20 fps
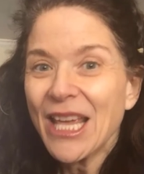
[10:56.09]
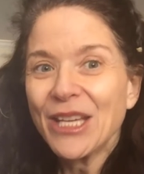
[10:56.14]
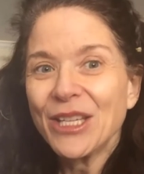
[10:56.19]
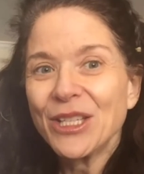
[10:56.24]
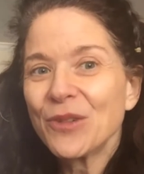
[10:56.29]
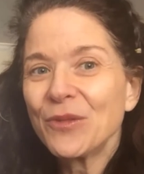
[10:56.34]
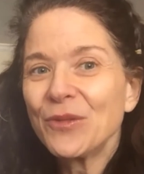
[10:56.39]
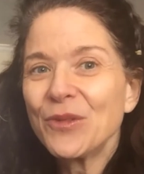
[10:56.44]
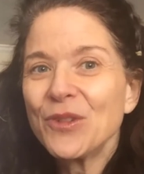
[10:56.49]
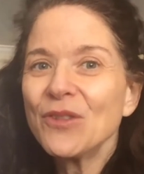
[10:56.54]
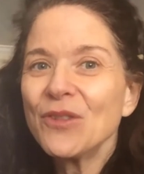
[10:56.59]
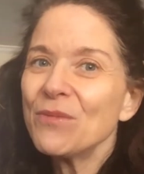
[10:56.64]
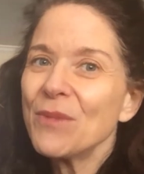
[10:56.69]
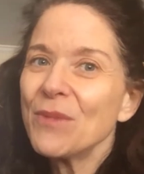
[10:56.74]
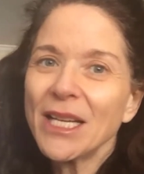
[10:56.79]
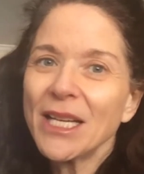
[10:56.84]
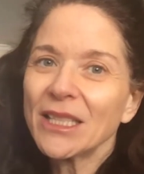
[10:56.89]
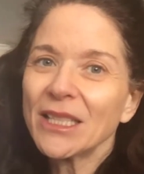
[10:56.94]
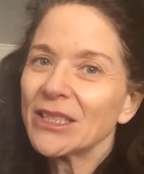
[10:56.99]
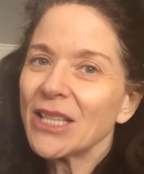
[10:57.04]
If you've
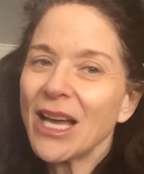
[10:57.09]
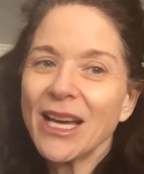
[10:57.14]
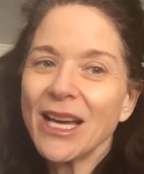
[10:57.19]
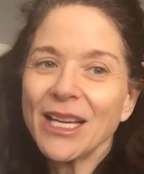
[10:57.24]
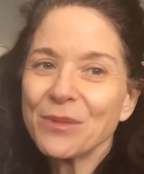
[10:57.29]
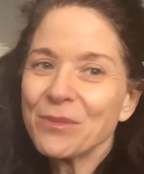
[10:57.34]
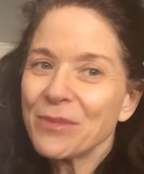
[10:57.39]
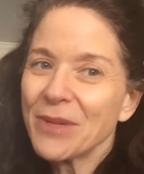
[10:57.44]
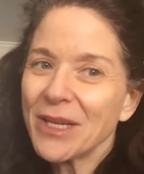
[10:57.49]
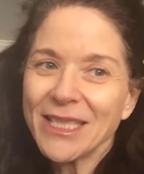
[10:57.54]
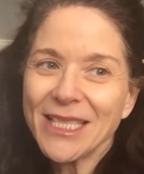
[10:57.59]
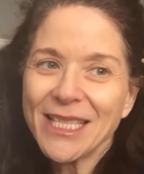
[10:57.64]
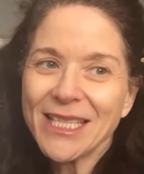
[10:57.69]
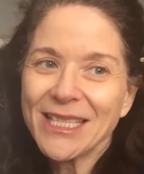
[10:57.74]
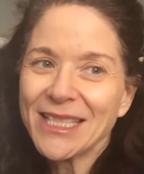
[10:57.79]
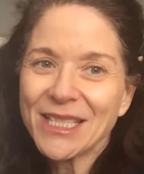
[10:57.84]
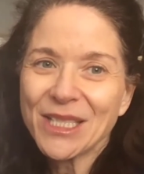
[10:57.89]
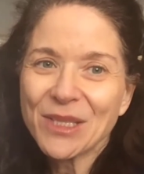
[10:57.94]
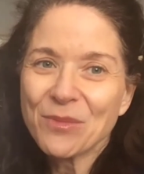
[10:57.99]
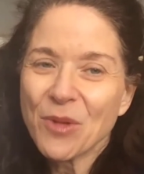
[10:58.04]
made a lot of money in
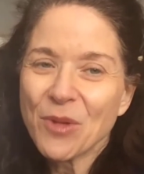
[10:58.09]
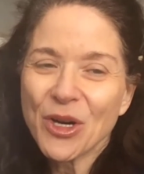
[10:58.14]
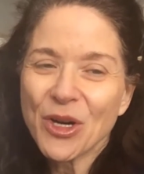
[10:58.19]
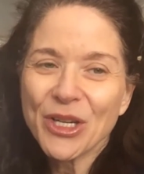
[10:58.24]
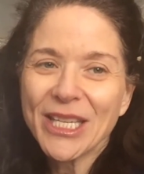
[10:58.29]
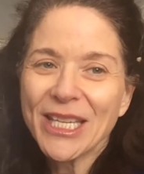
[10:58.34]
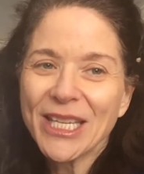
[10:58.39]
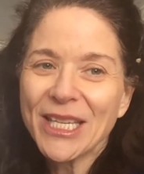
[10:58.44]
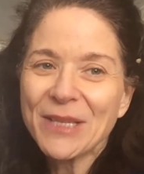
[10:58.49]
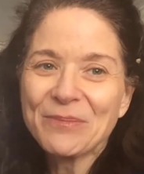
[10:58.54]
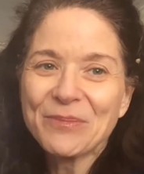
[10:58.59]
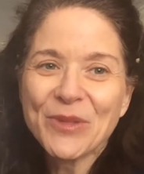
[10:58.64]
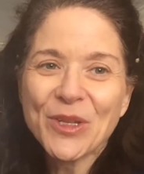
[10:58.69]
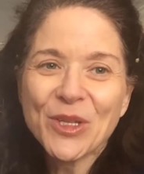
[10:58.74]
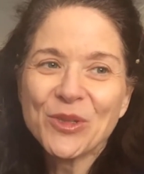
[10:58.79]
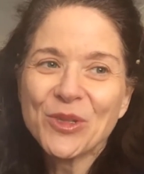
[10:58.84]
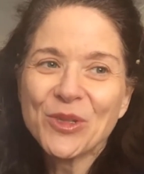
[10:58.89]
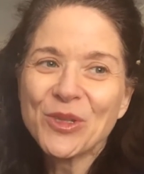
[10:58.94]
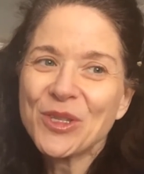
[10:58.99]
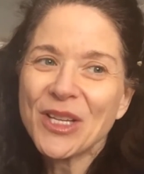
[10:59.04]
this market,
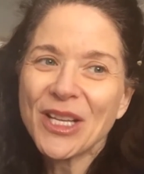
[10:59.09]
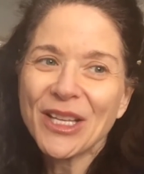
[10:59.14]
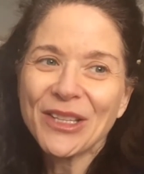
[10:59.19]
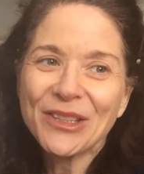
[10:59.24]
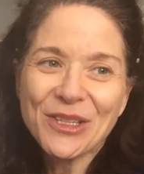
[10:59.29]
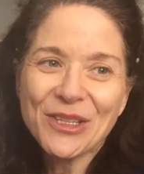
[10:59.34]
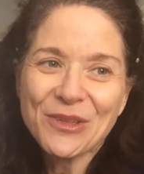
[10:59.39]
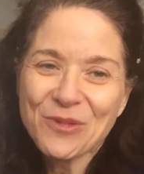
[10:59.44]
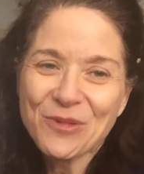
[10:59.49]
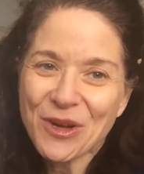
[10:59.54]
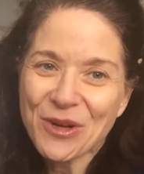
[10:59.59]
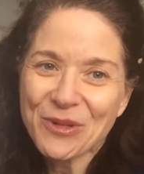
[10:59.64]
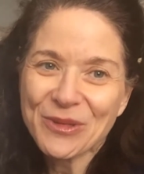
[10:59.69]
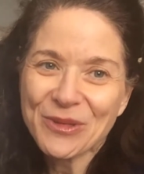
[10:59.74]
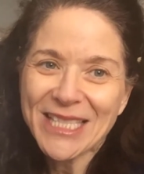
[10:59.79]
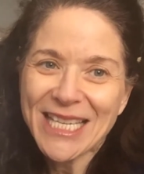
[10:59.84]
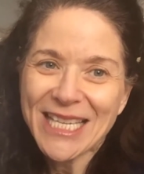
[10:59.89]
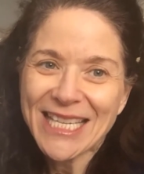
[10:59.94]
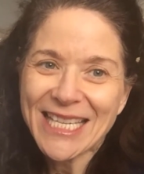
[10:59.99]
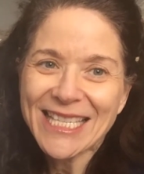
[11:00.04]
there's nothing wrong
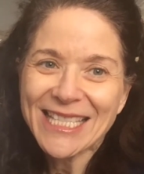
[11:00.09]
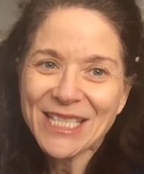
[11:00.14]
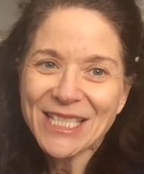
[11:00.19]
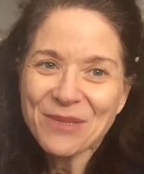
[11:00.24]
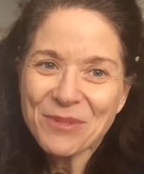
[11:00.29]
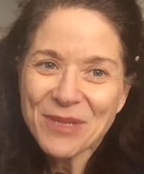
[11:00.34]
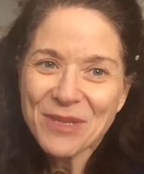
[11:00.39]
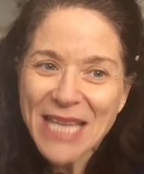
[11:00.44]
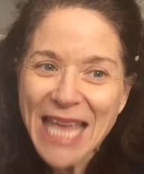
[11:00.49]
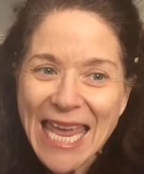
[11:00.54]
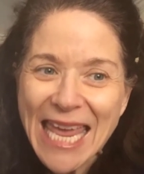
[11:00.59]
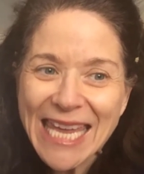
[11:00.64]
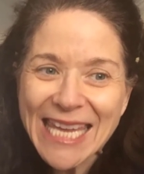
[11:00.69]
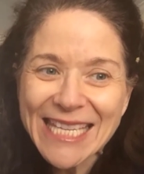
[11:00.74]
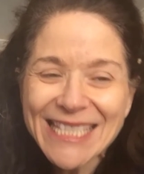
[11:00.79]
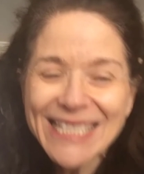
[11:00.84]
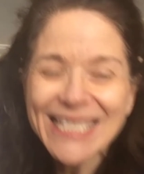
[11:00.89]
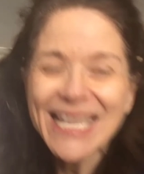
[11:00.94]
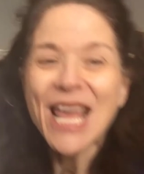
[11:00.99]
with taking some gains,